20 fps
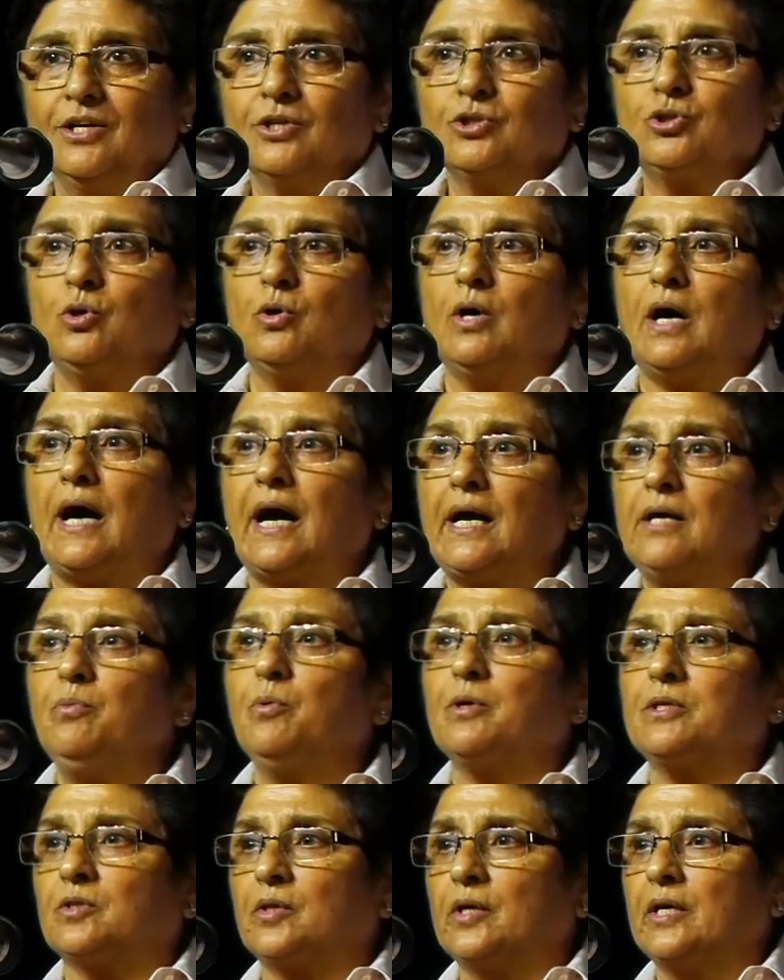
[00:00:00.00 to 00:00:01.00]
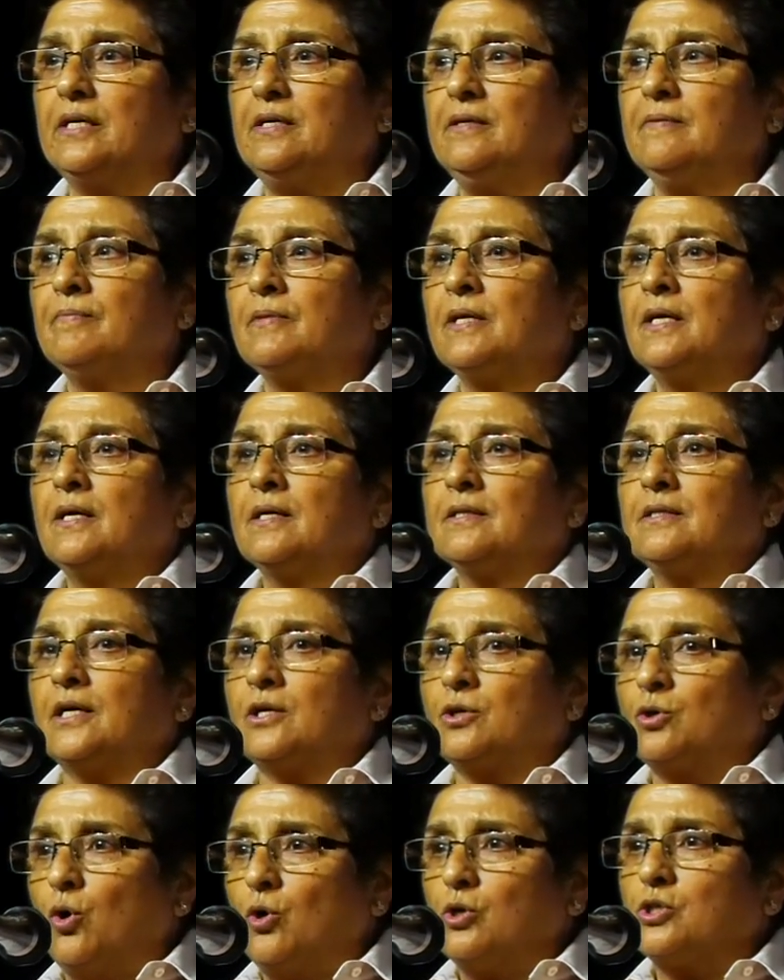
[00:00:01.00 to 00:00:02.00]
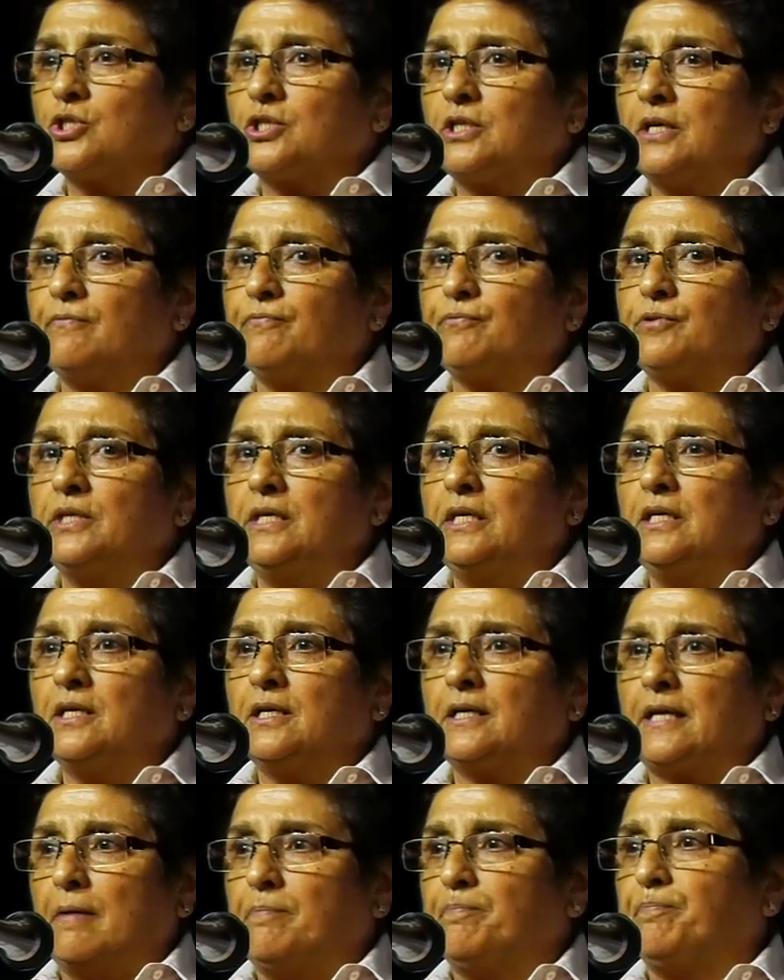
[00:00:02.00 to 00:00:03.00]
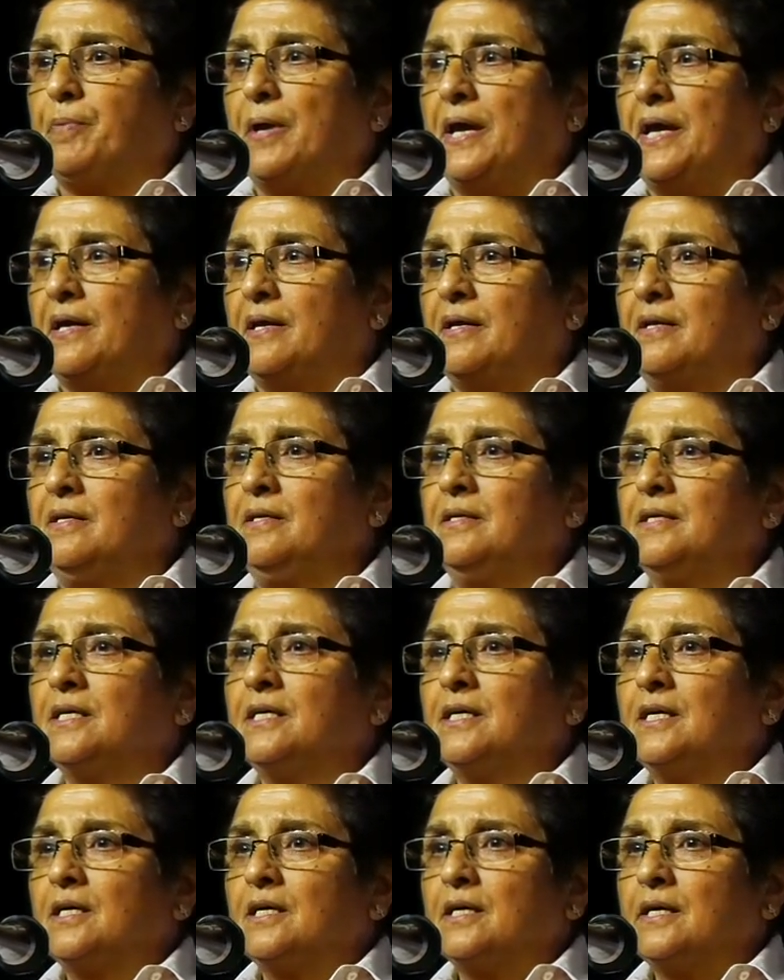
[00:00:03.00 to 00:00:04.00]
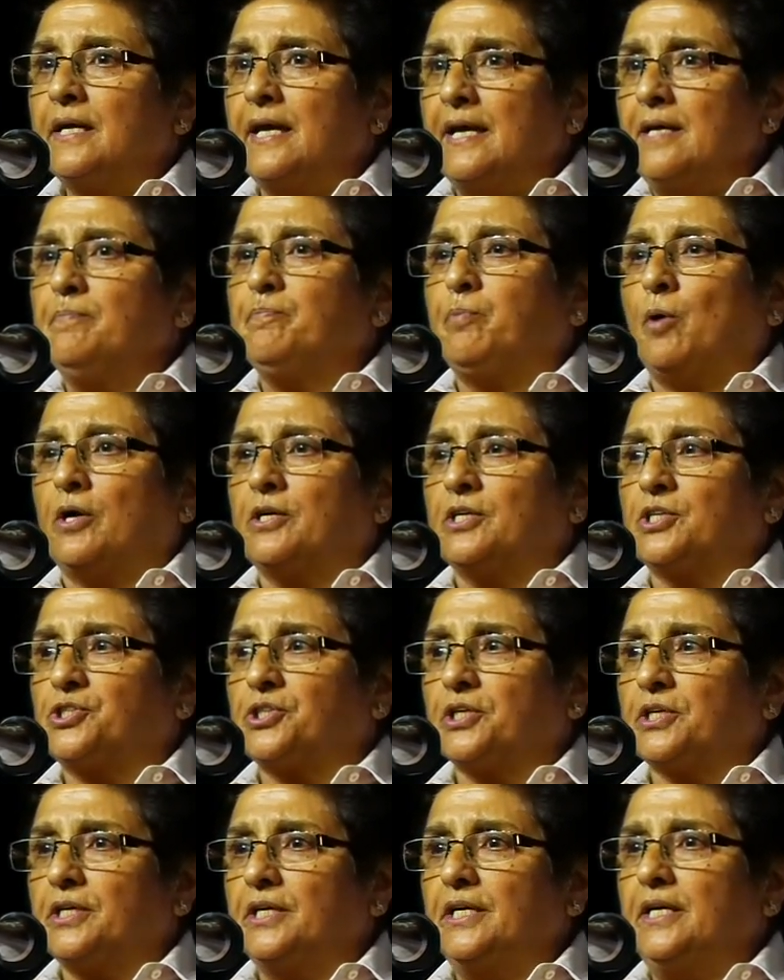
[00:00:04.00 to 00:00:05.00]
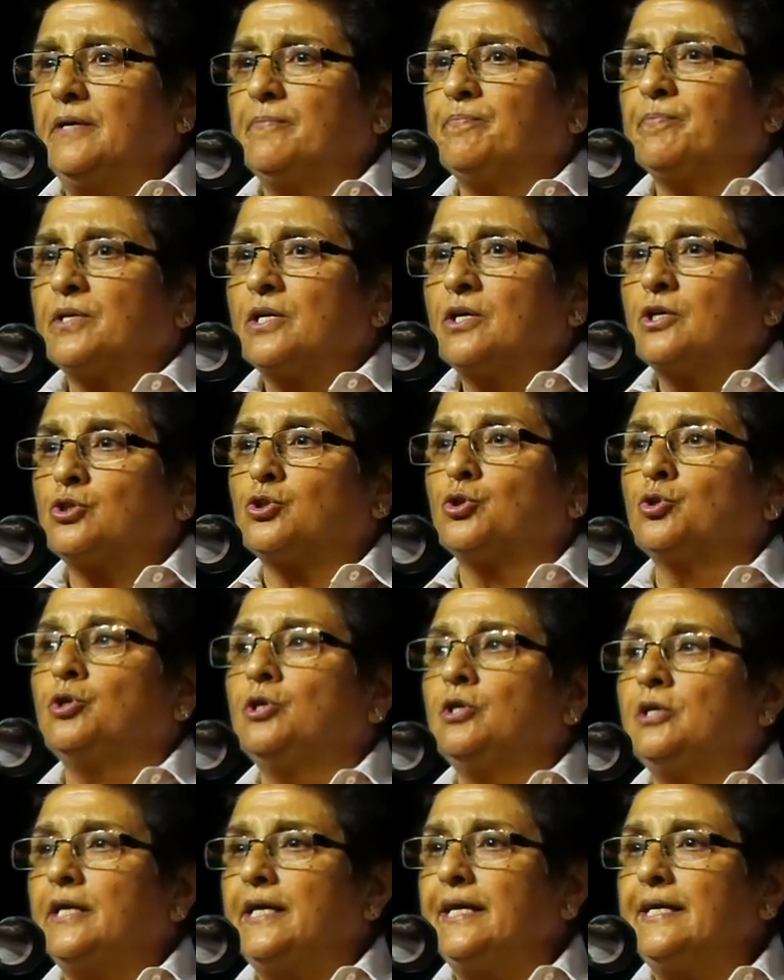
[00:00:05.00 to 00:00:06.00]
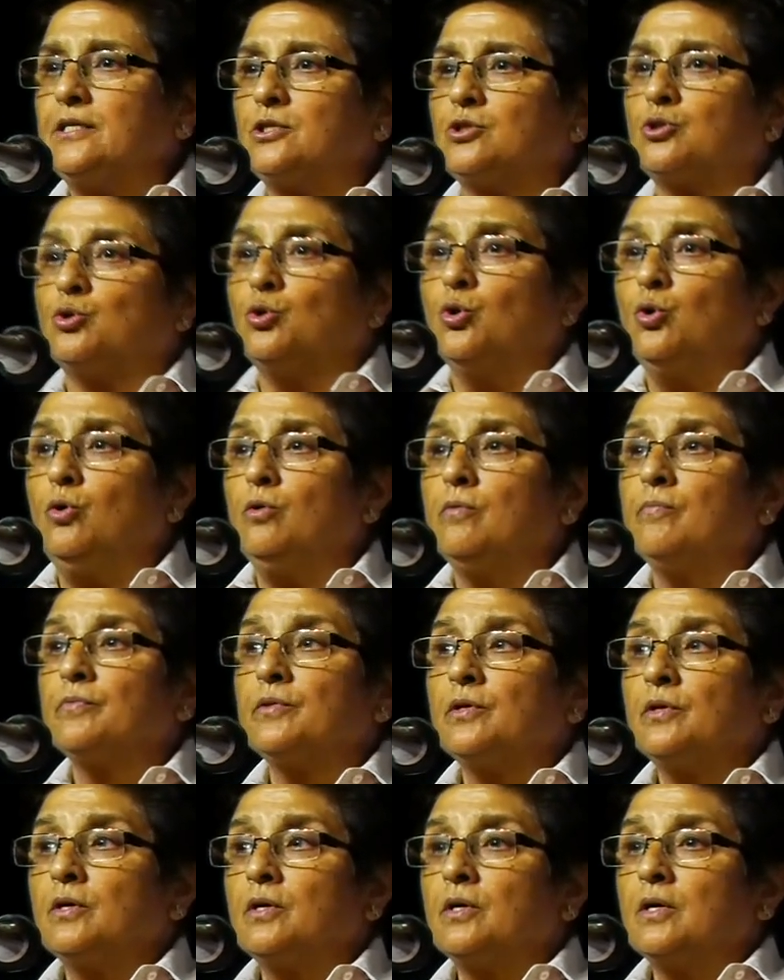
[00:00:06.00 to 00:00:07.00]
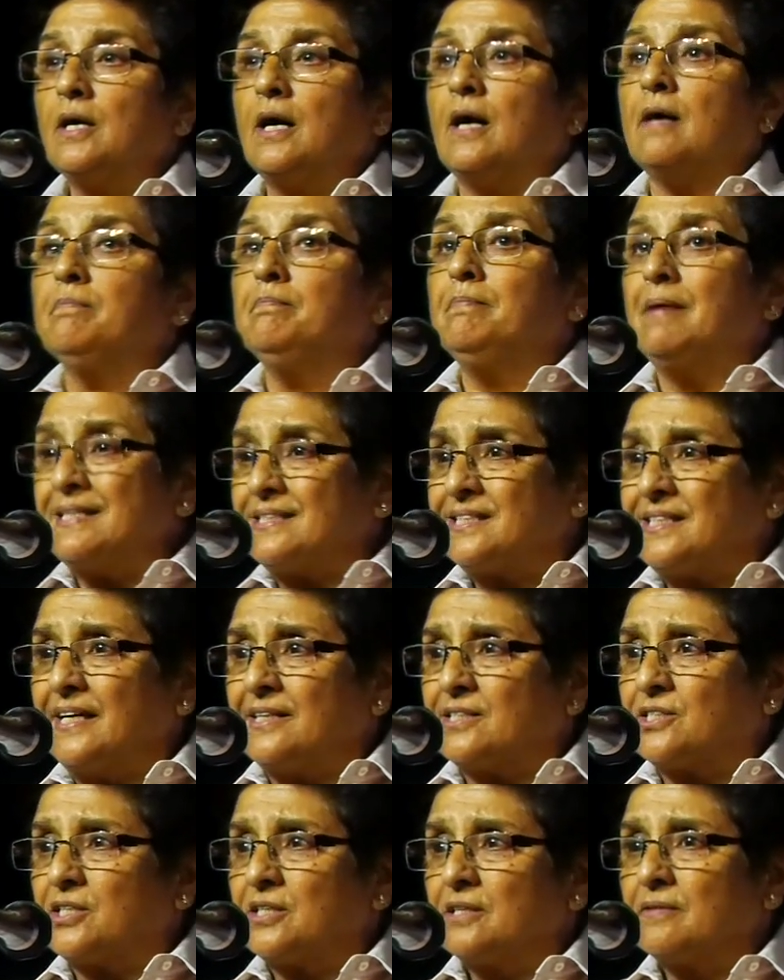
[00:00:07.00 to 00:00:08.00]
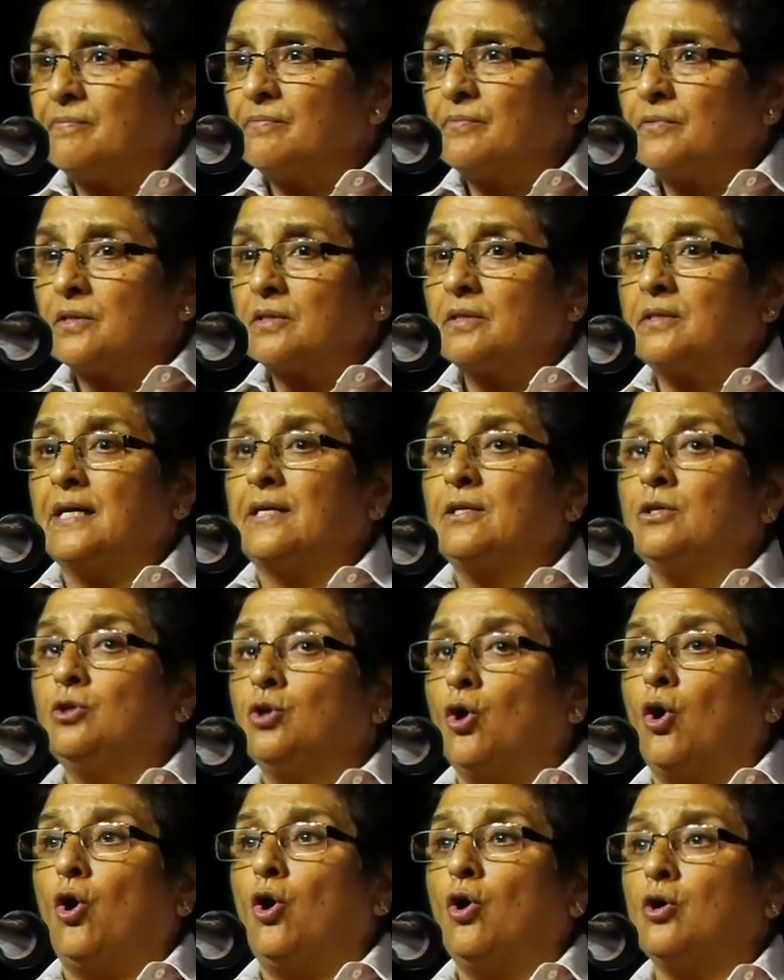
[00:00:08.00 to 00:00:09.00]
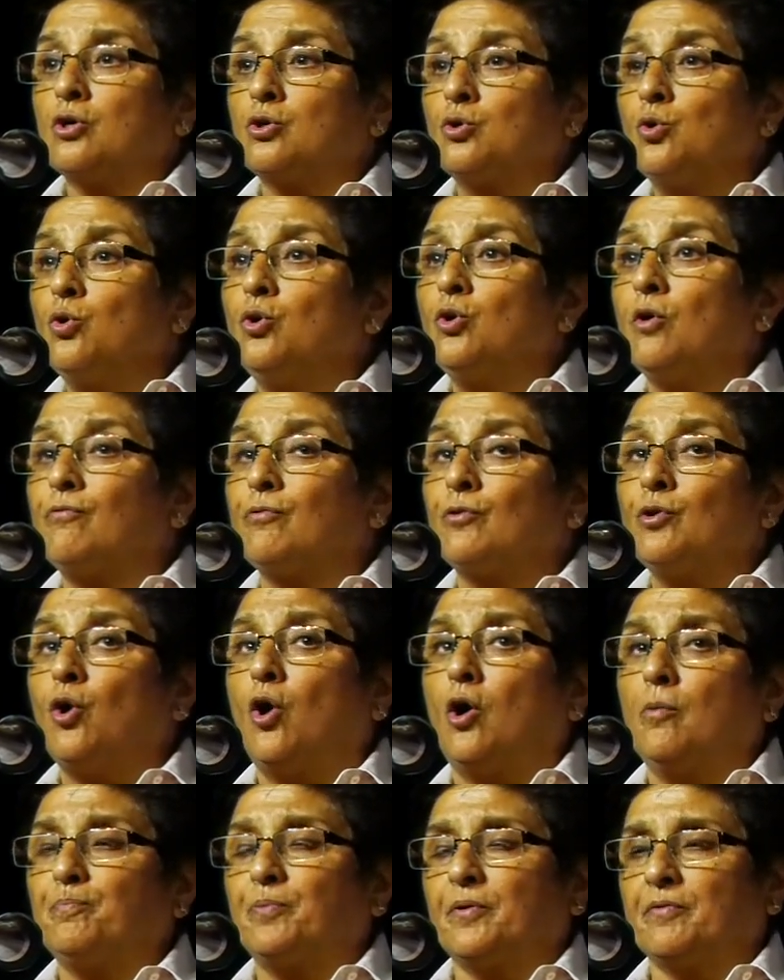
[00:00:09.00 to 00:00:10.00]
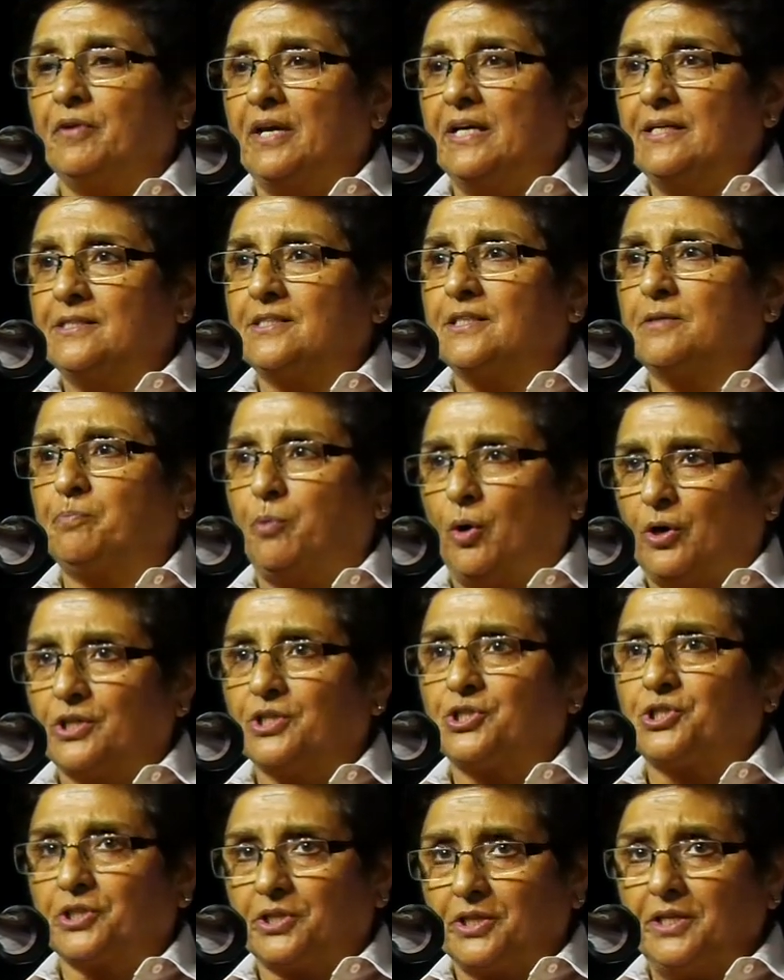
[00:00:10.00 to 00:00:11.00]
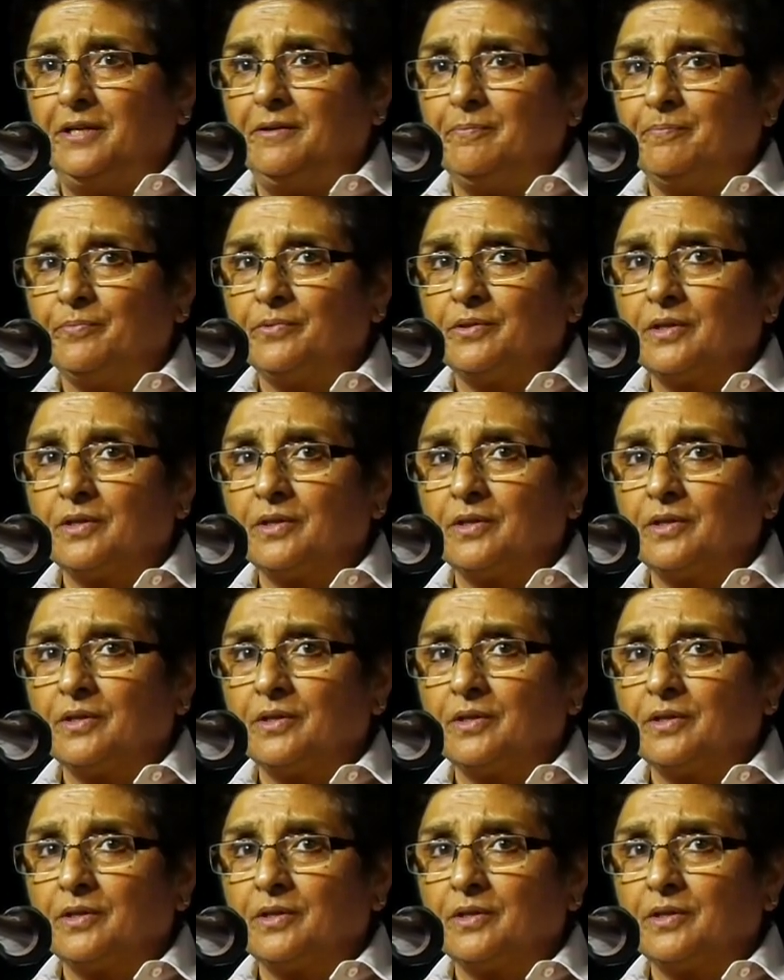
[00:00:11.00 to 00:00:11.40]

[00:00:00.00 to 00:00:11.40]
So I would think the road safety campaign in Puducherry should lead to a message that law, rule of law prevails in Puducherry.